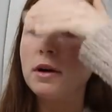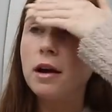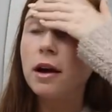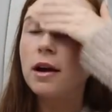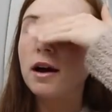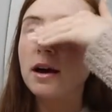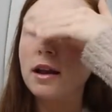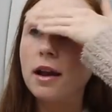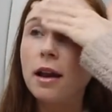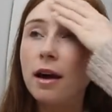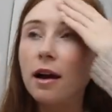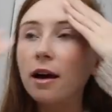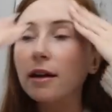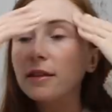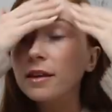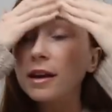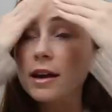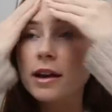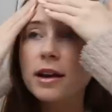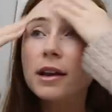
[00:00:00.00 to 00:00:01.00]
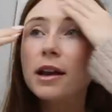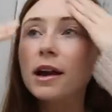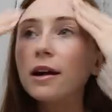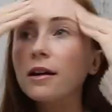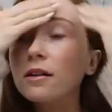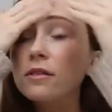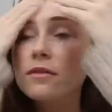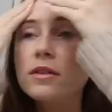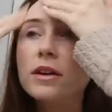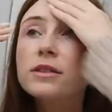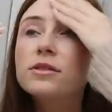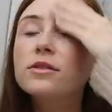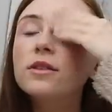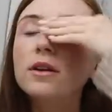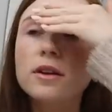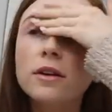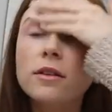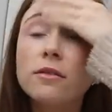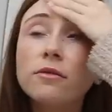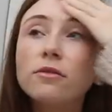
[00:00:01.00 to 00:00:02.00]
I kind of like a thick layer of it so
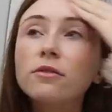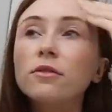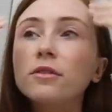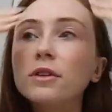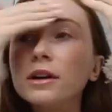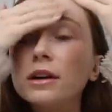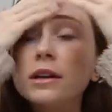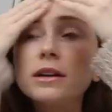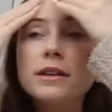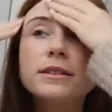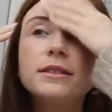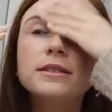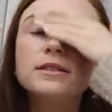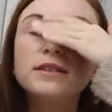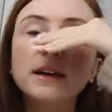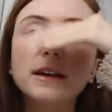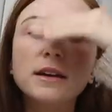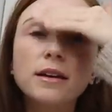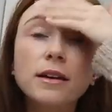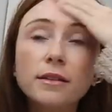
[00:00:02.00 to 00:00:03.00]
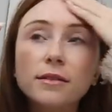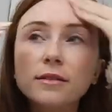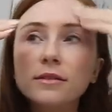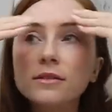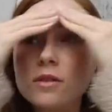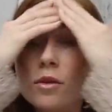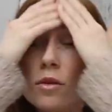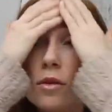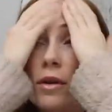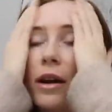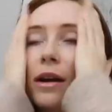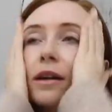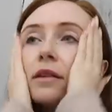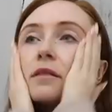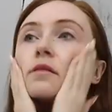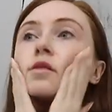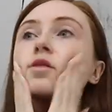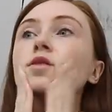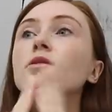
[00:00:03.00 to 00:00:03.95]
that I can really sink and soak in.